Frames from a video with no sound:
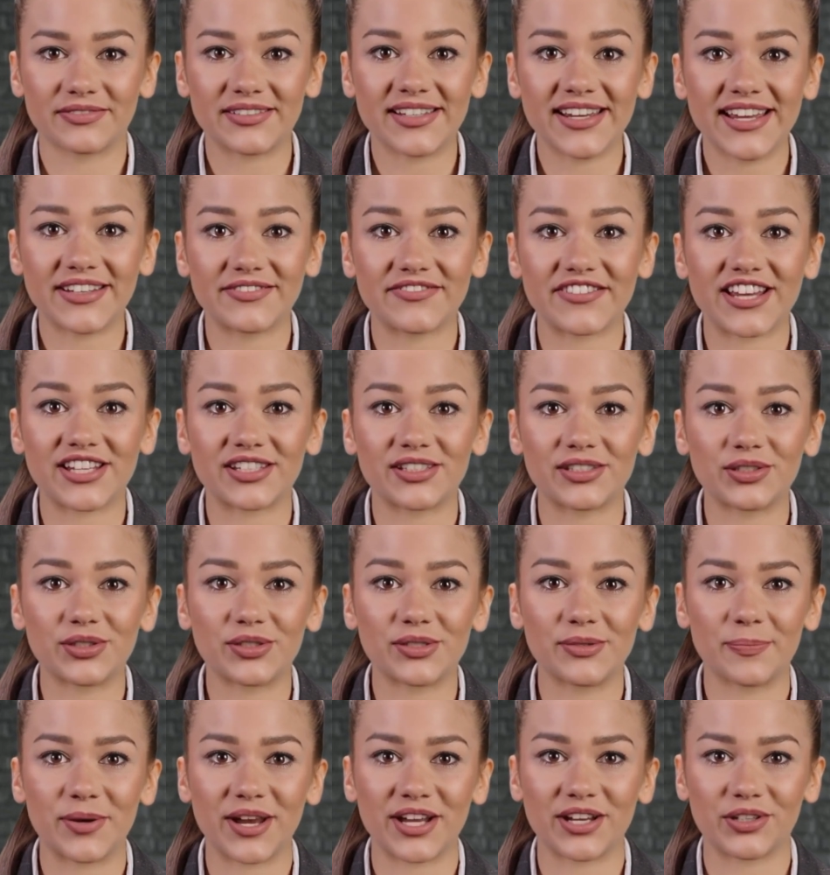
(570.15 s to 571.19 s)

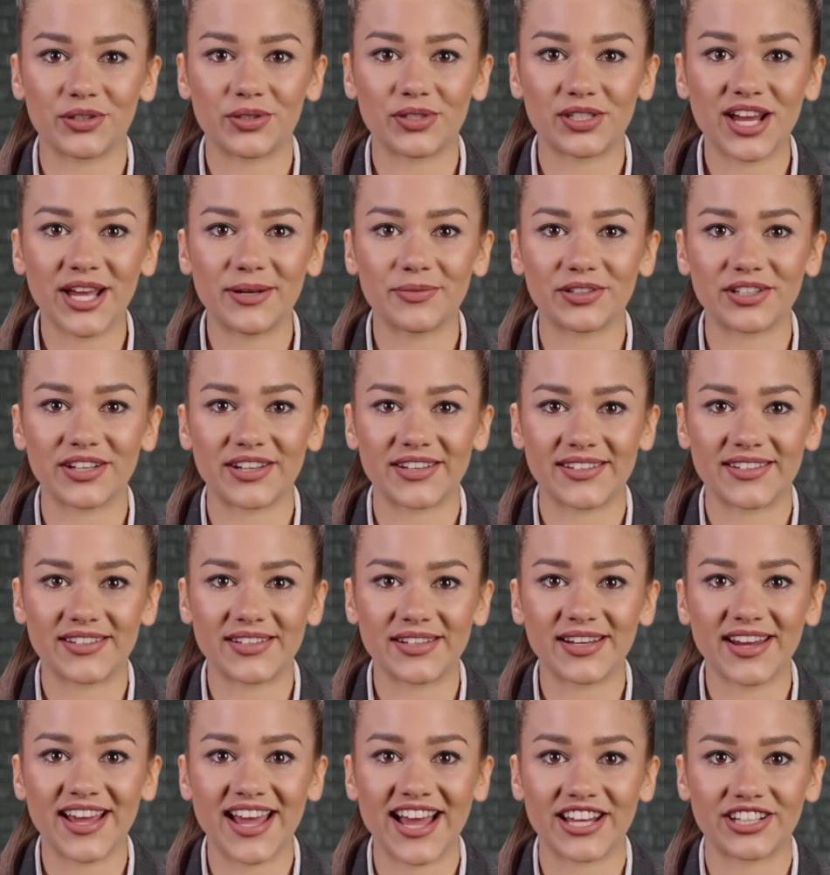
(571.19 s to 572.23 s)
Investors may use options
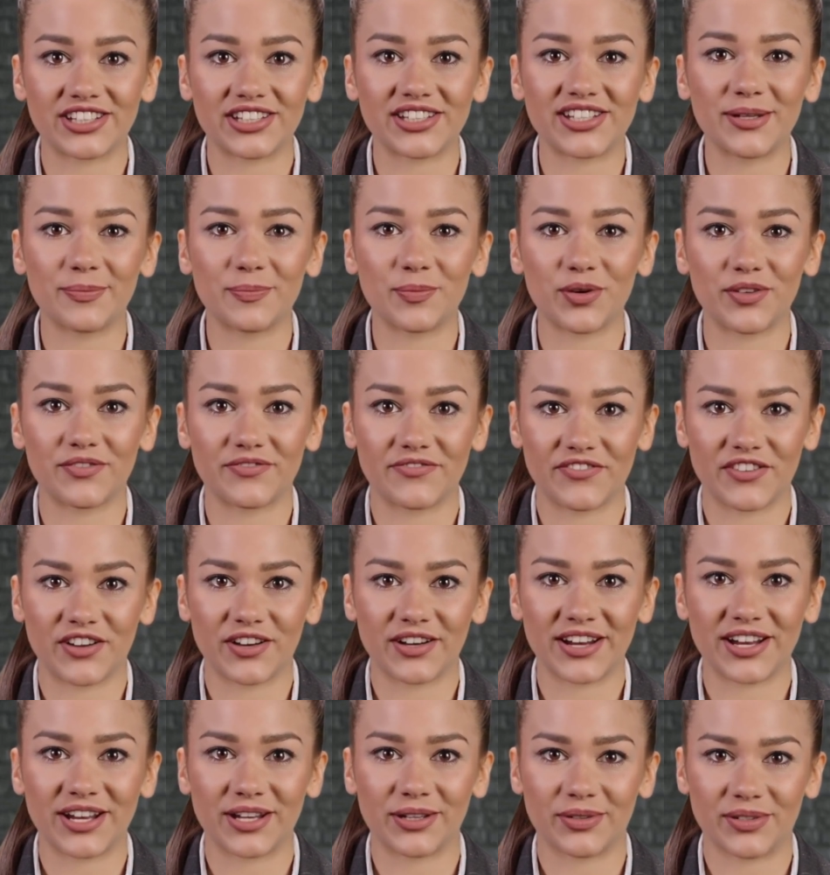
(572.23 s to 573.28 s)
to hedge their
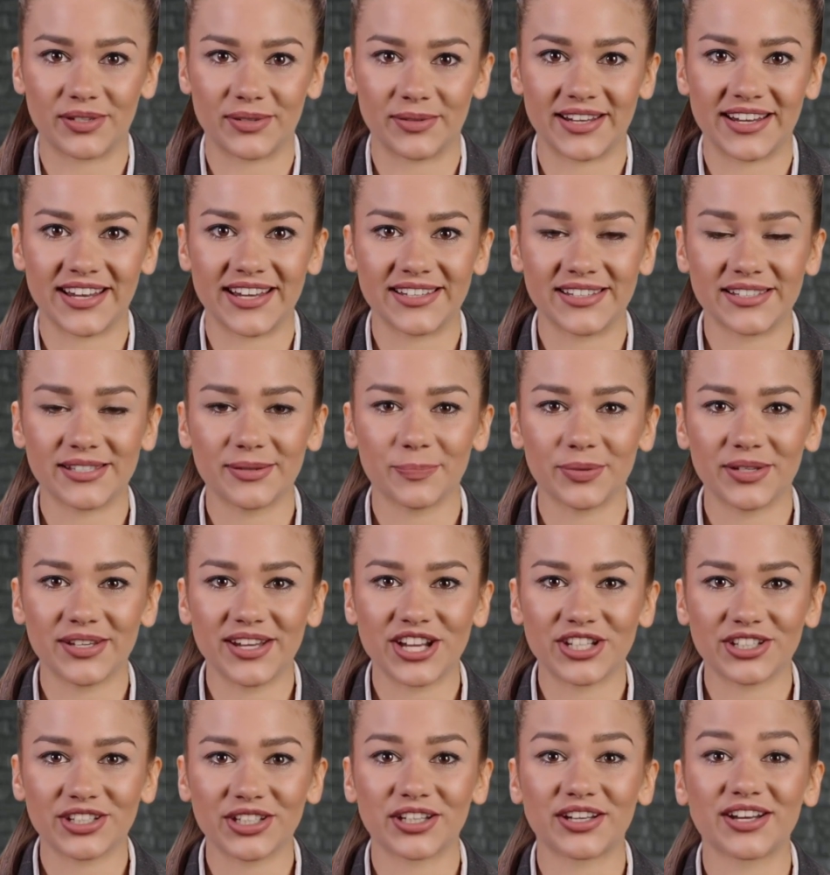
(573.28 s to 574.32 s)
portfolios against
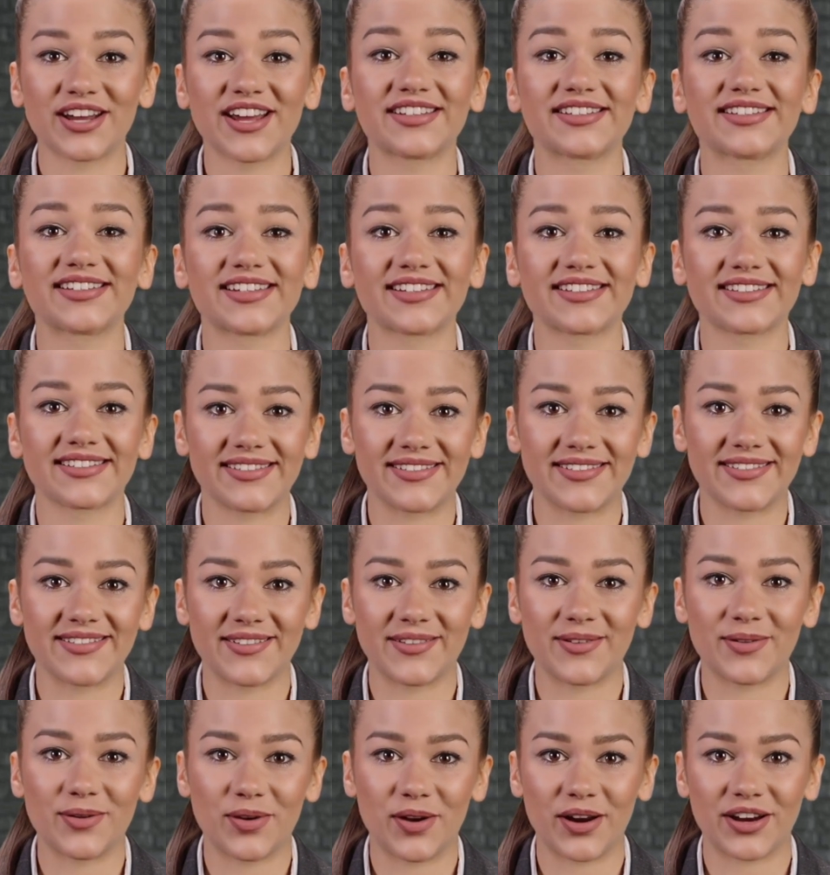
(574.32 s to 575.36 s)
potential losses,
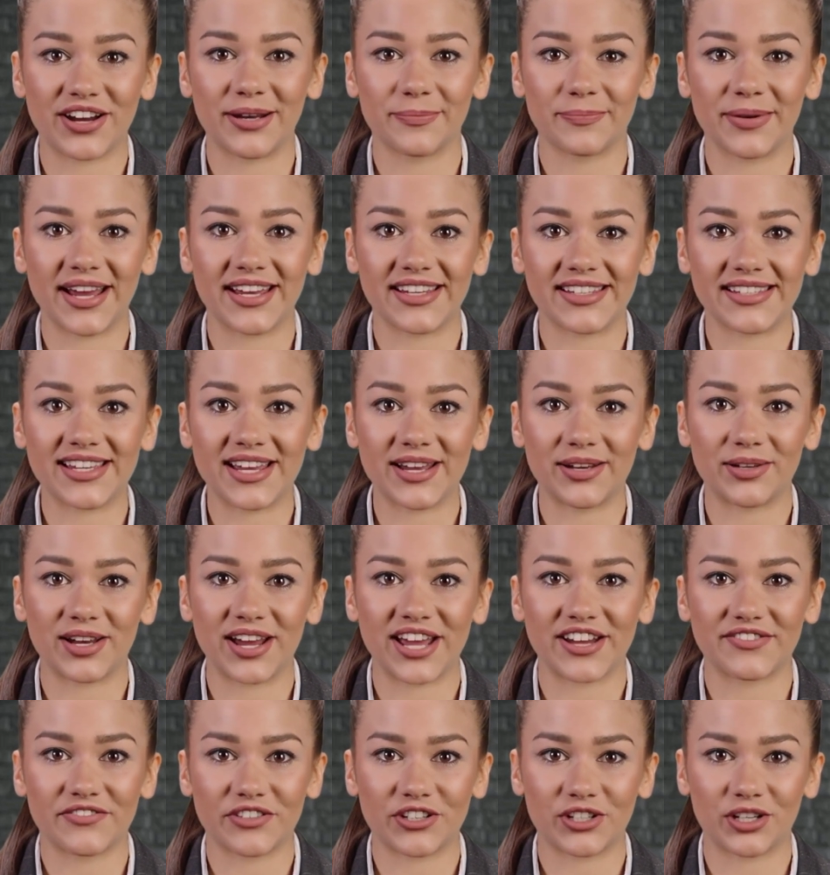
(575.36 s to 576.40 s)
or they may sell
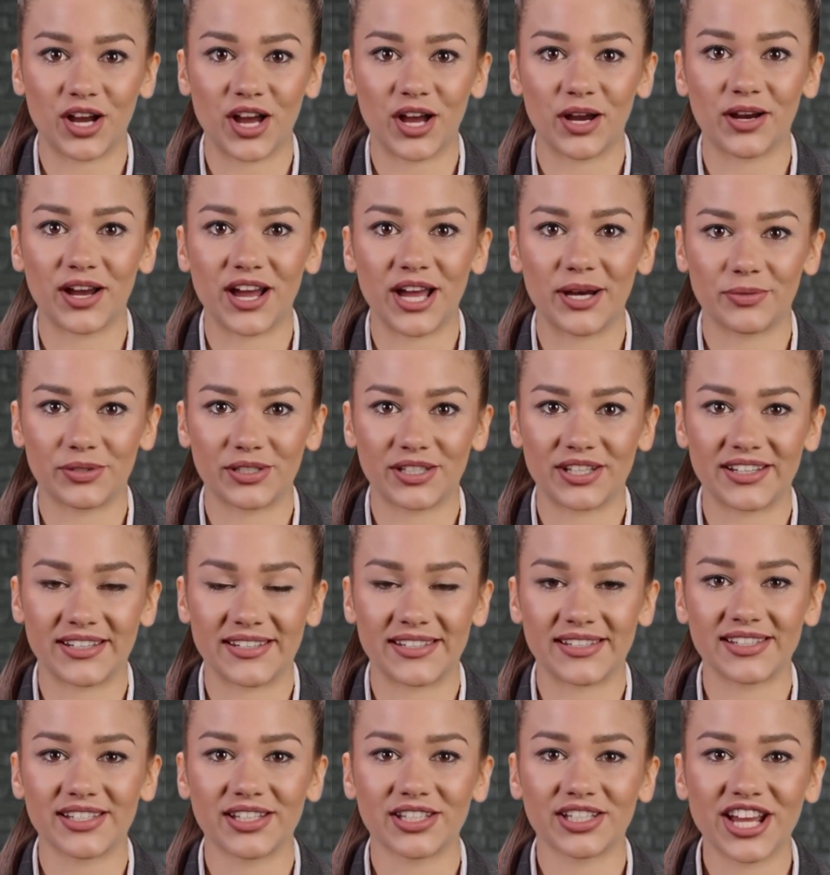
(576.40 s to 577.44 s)
covered call
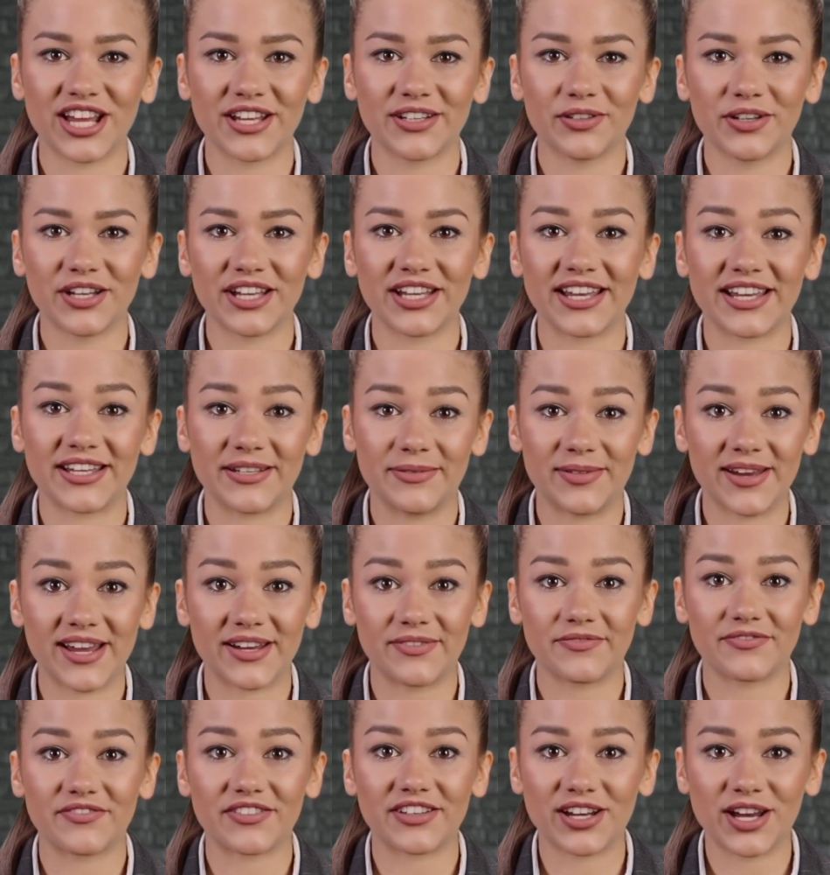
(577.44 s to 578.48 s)
options to generate
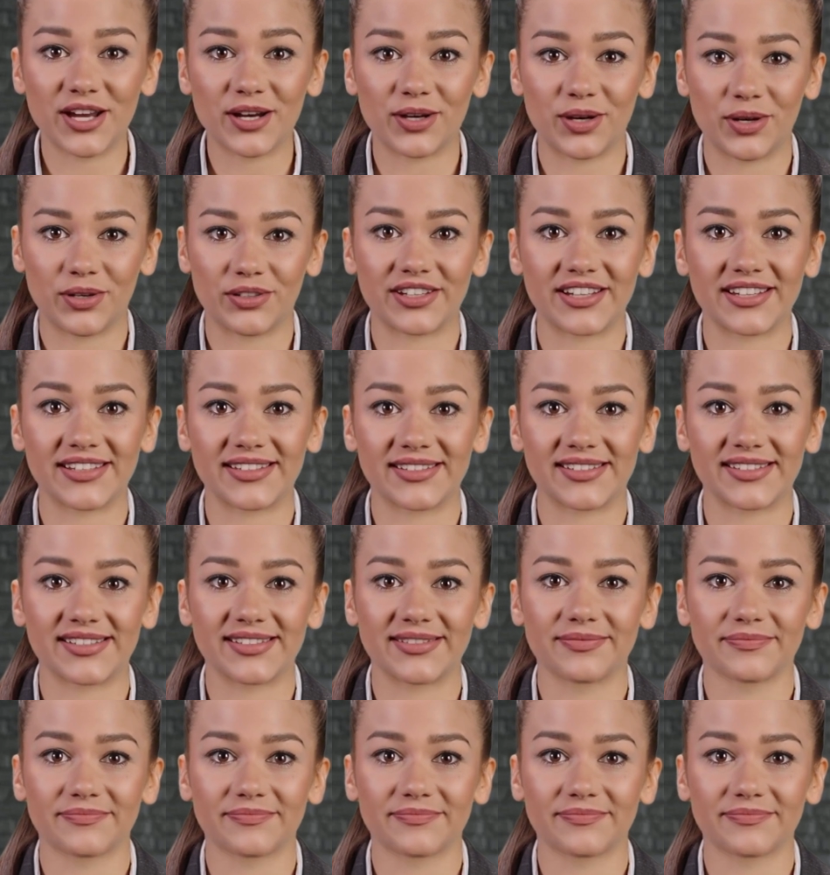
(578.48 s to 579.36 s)
income from their holdings.